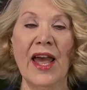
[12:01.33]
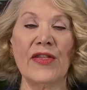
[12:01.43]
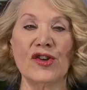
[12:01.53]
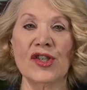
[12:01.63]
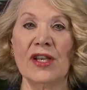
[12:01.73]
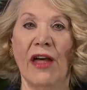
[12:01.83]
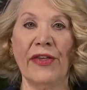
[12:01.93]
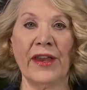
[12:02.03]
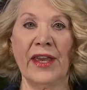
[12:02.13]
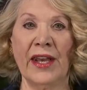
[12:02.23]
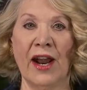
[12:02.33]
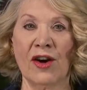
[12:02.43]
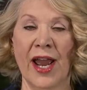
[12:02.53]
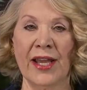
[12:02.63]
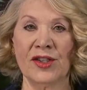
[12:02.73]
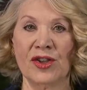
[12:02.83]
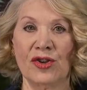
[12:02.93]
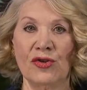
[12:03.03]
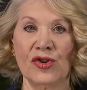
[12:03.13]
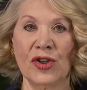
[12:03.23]
There's nothing in our
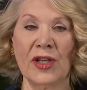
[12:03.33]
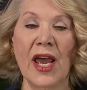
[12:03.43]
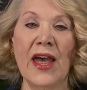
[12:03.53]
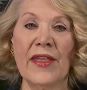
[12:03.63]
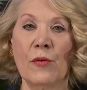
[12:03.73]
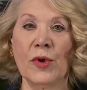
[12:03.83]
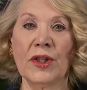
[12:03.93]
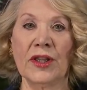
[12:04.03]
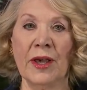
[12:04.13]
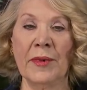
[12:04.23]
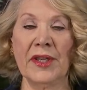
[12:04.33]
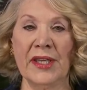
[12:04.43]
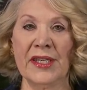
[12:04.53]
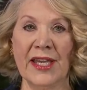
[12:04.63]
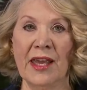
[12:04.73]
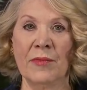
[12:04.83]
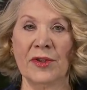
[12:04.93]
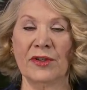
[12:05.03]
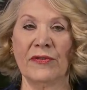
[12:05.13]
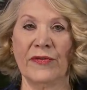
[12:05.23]
Constitution that would limit
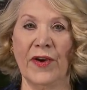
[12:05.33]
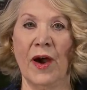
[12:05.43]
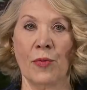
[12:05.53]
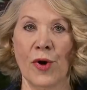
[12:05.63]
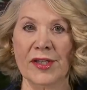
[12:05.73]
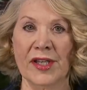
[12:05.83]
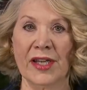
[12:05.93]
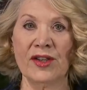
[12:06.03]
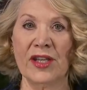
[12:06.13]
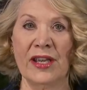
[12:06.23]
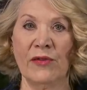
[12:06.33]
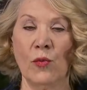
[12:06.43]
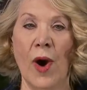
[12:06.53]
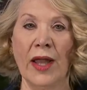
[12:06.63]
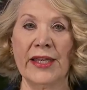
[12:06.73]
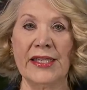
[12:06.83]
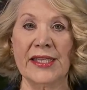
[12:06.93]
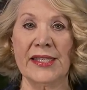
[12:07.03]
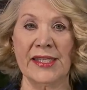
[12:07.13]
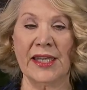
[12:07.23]
indictment of a president, even while he's a
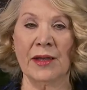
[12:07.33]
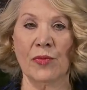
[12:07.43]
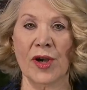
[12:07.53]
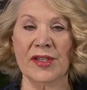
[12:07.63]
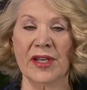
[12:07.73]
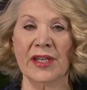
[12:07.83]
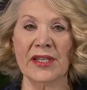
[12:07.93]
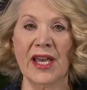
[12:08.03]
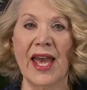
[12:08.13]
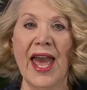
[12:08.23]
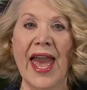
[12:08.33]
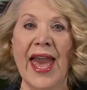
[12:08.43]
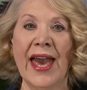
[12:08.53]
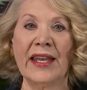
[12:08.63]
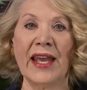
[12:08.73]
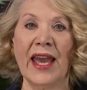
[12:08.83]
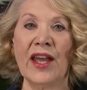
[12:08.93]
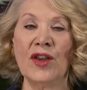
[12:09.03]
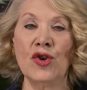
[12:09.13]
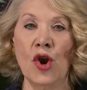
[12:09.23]
sitting president. And
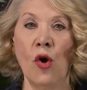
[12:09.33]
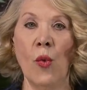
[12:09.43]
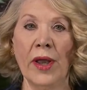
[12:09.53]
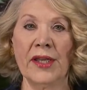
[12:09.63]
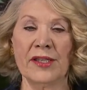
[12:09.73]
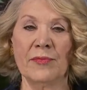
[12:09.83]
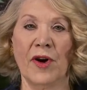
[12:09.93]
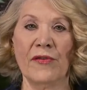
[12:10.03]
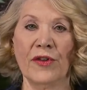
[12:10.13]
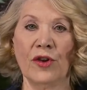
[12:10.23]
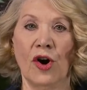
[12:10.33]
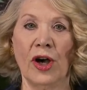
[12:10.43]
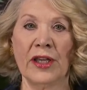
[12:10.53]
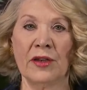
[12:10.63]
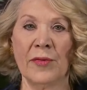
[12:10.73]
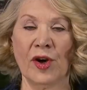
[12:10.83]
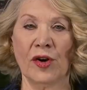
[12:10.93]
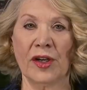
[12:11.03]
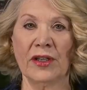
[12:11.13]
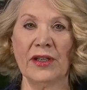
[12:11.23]
no one is above the law in
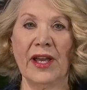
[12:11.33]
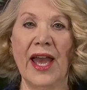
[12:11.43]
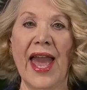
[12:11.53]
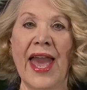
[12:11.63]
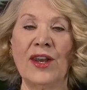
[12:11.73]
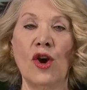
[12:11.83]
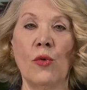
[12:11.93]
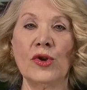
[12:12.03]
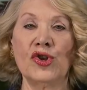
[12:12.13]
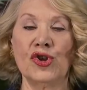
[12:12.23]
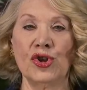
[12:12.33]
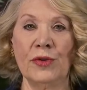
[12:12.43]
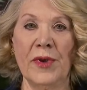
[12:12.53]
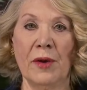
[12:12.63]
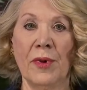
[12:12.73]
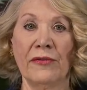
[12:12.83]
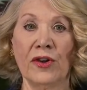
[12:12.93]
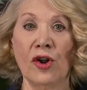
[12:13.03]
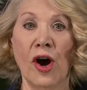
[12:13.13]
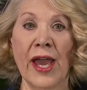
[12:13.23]
America, and no one should be above the
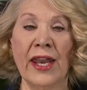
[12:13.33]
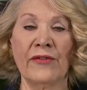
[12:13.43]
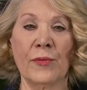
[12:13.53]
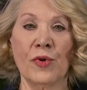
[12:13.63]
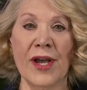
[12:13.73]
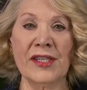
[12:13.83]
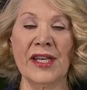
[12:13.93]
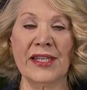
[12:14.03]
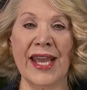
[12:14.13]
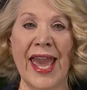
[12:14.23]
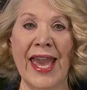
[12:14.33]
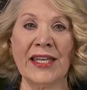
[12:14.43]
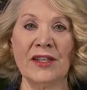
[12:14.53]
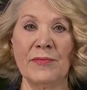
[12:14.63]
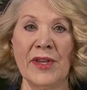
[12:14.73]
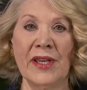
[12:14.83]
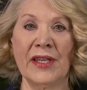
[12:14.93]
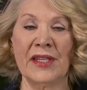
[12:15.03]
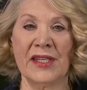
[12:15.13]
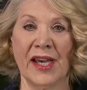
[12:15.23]
law. And if a president can't be
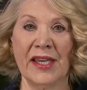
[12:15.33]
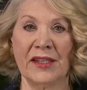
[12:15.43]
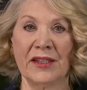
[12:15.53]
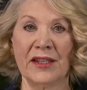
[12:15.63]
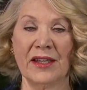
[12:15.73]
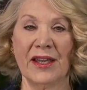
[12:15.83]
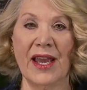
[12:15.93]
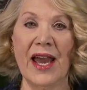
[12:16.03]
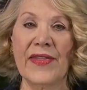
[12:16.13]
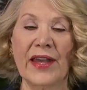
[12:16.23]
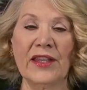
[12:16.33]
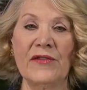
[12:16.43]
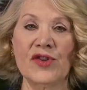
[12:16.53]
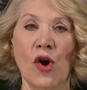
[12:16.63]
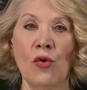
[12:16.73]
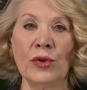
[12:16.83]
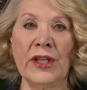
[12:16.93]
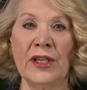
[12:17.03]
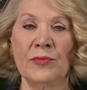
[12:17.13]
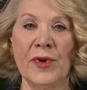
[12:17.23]
indicted, that leaves
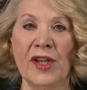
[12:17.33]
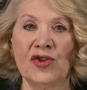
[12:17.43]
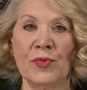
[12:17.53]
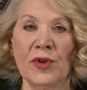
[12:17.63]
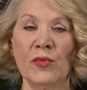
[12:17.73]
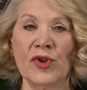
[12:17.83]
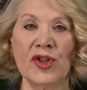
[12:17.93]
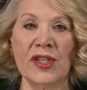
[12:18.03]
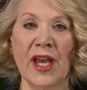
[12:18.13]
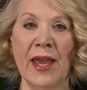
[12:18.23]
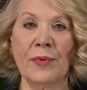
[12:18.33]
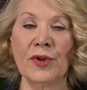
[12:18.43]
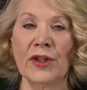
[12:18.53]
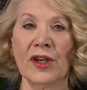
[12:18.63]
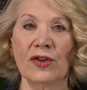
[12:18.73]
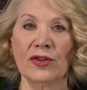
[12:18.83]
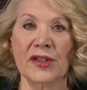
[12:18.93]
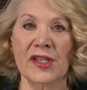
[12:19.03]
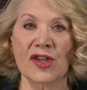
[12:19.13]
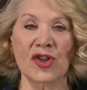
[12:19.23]
only impeachment, which is a political
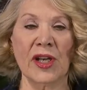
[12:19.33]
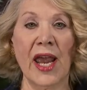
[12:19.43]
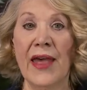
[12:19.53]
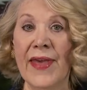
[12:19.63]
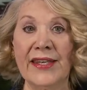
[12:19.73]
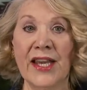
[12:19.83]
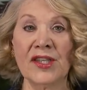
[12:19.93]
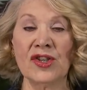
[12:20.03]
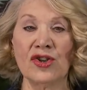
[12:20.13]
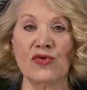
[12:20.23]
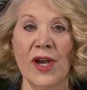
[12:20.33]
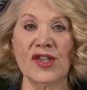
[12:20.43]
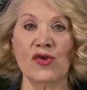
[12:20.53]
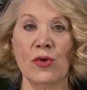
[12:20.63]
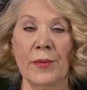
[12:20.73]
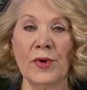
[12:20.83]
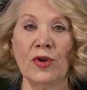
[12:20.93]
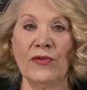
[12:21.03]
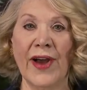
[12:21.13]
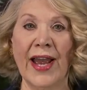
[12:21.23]
decision. That doesn't address
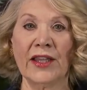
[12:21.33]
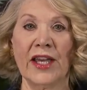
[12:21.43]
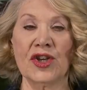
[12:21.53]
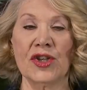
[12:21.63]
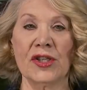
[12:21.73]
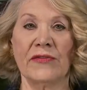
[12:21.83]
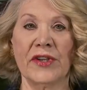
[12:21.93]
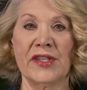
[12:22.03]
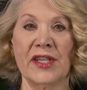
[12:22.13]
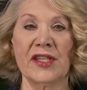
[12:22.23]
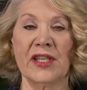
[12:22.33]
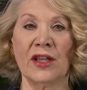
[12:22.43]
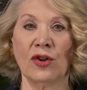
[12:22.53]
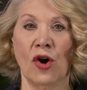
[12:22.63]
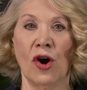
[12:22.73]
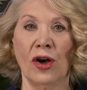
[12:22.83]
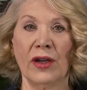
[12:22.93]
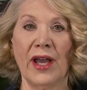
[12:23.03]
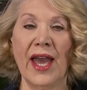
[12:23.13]
criminal violations of existing law.